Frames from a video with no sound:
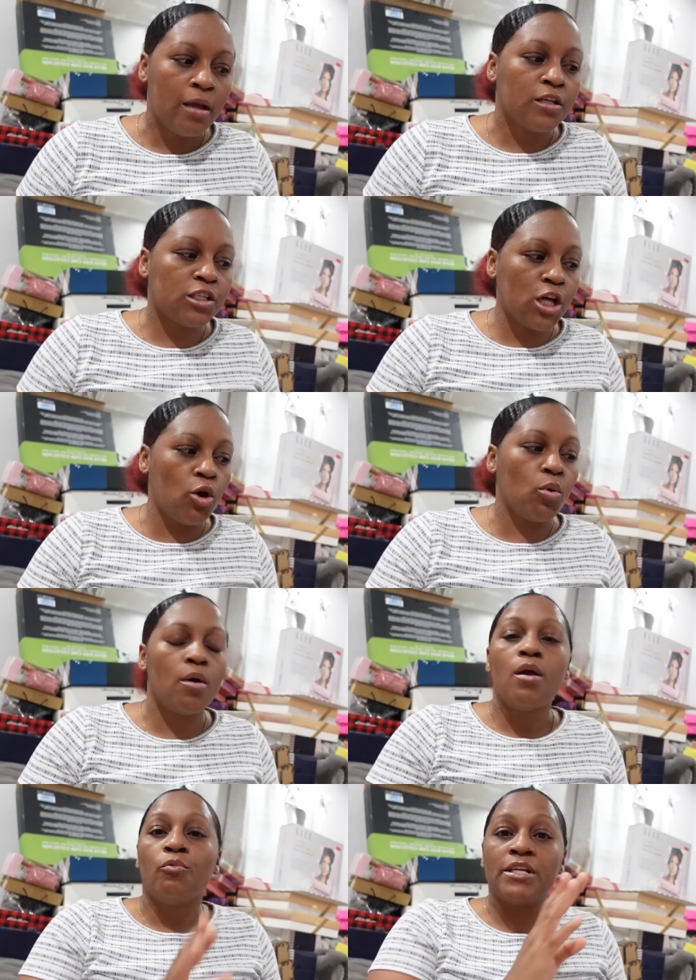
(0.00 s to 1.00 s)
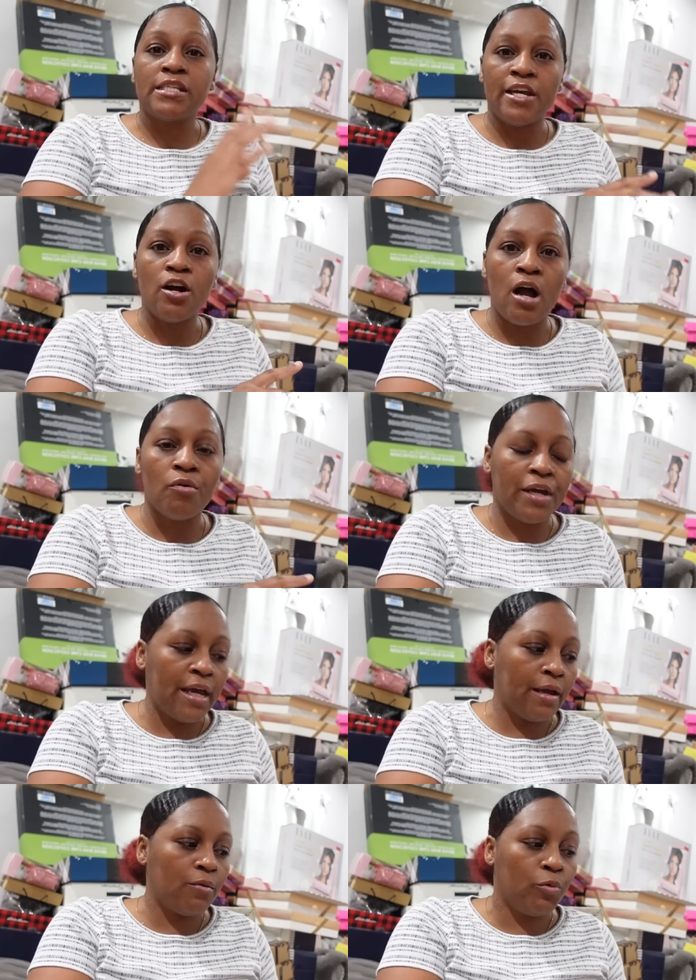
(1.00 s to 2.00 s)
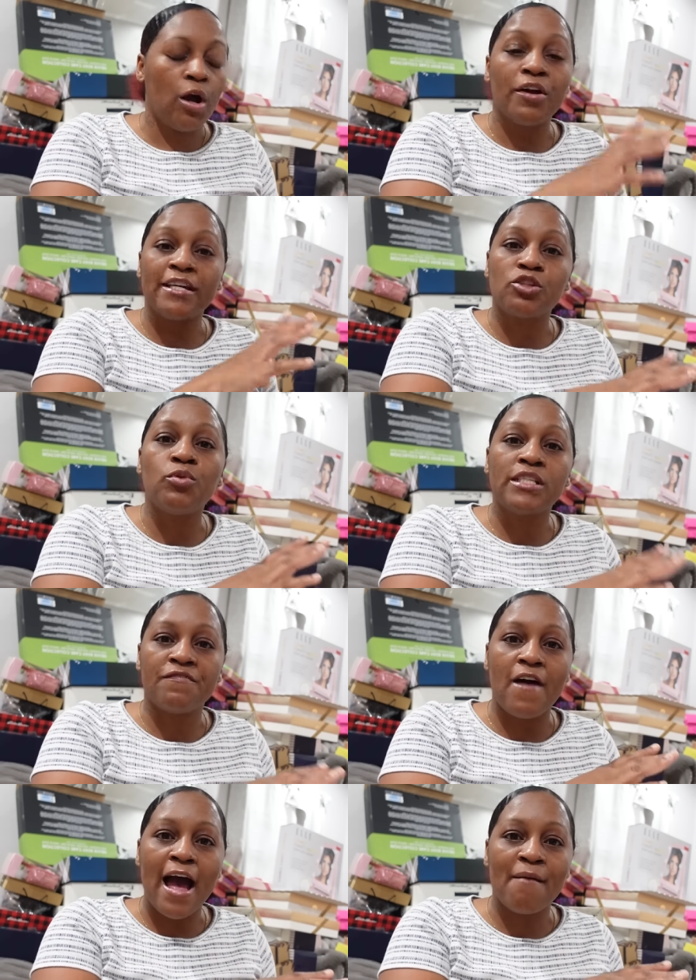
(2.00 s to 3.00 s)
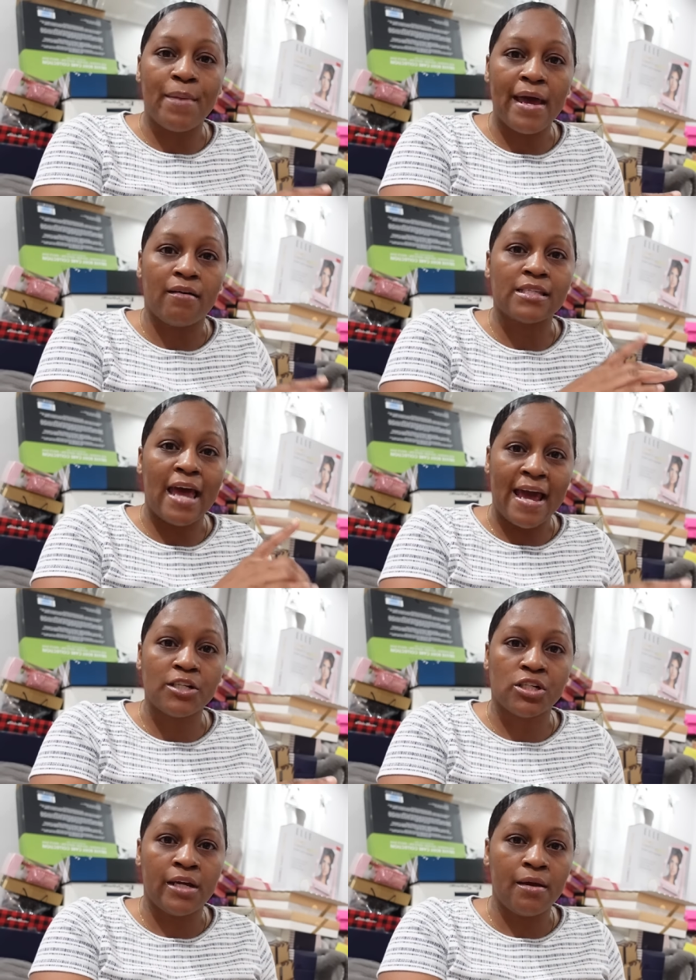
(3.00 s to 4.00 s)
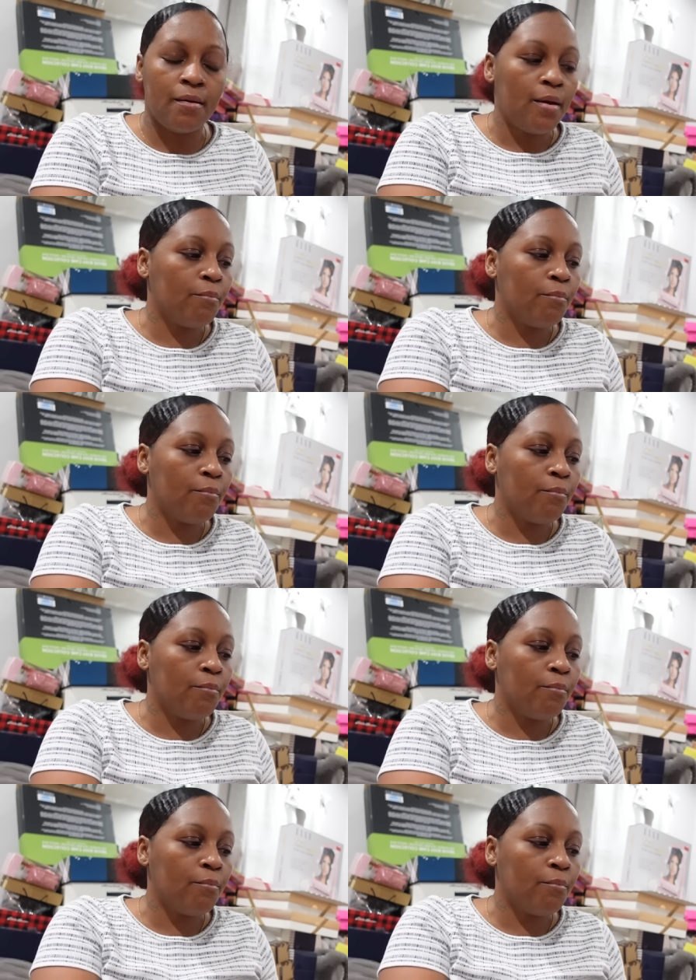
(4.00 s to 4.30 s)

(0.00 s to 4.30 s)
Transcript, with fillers: So we still gonna get, we're gonna get 25 bales actually,